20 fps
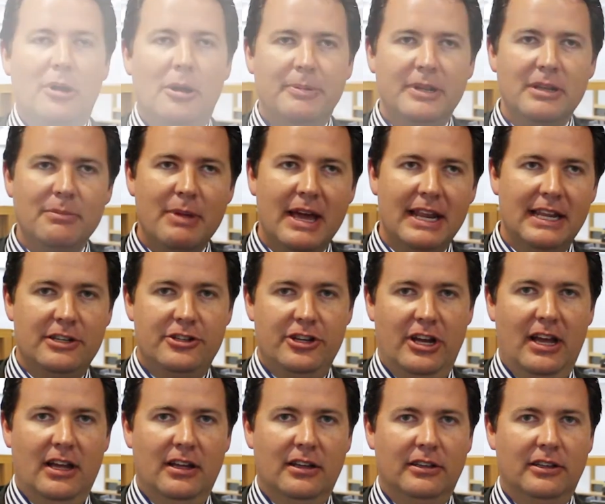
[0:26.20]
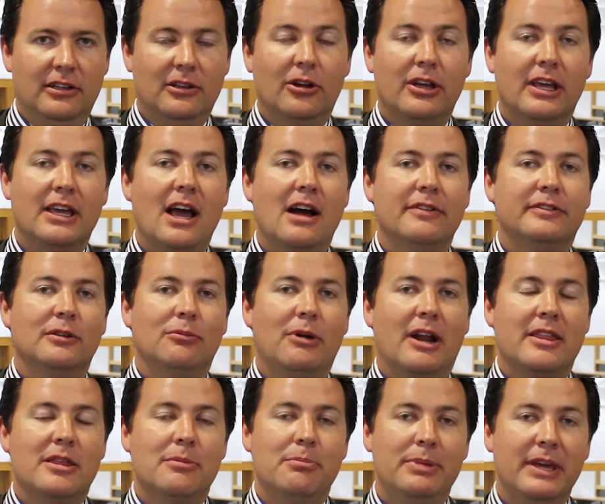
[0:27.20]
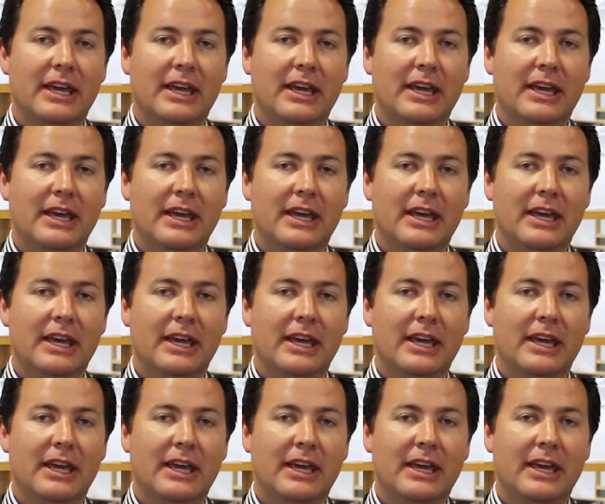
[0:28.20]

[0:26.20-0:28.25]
property manager, you're looking after one of the